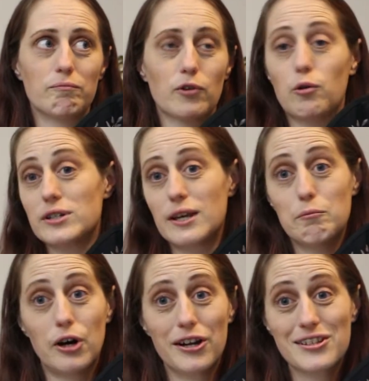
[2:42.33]
corset
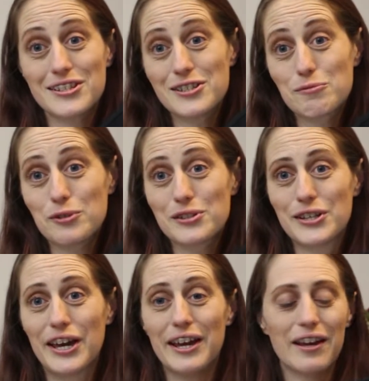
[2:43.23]
bodices, we'll
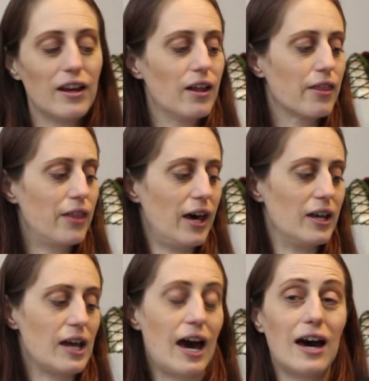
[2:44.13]
say,
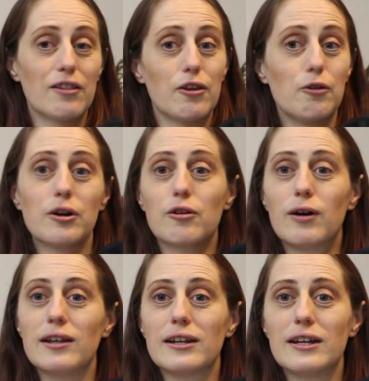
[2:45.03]
that had lower
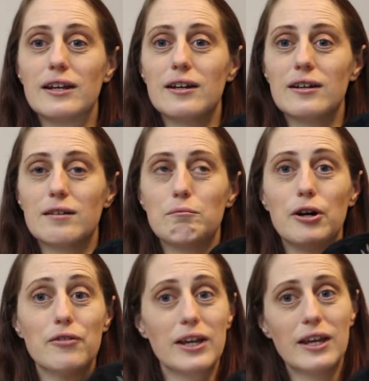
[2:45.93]
quality
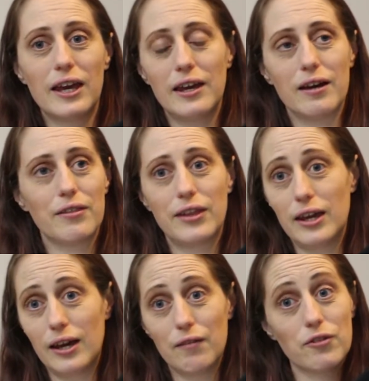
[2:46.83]
boning and
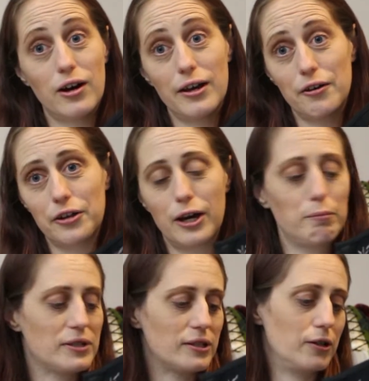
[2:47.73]
they have not held
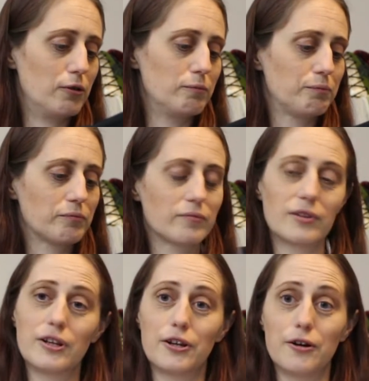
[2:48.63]
up, so,
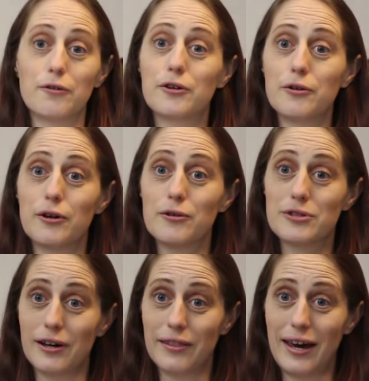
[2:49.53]
you know,
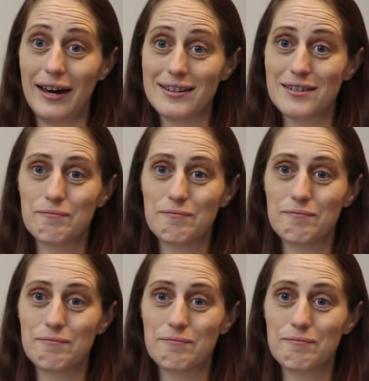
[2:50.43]
kudos on that.